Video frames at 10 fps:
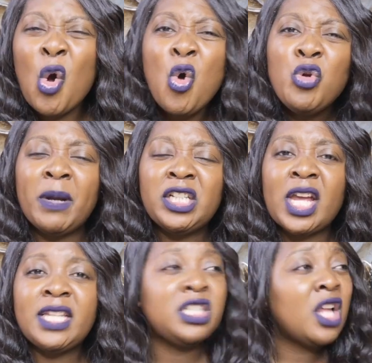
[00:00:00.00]
owned by
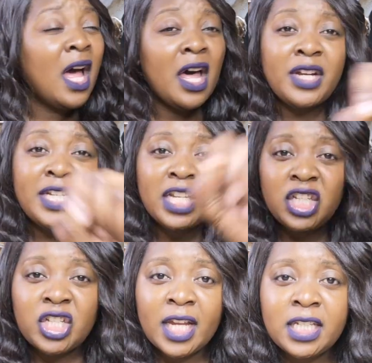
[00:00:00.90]
Chinese, written
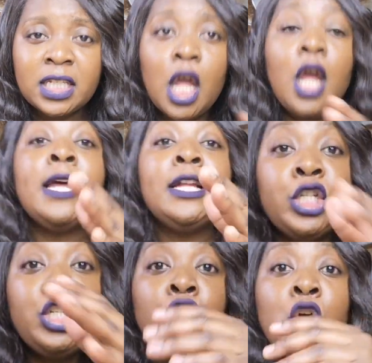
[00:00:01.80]
in Chinese.
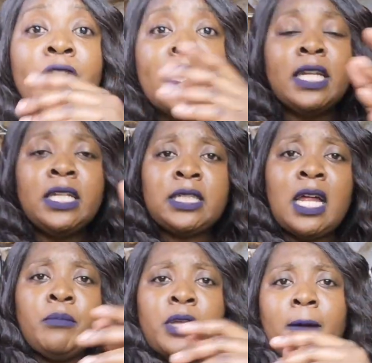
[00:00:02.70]
Did you know that in
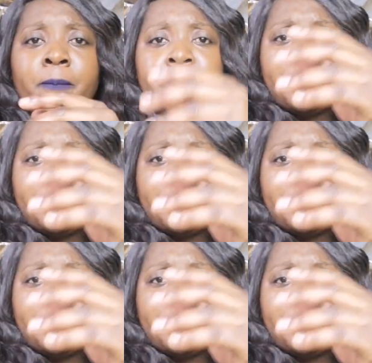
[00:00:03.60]
Zambia,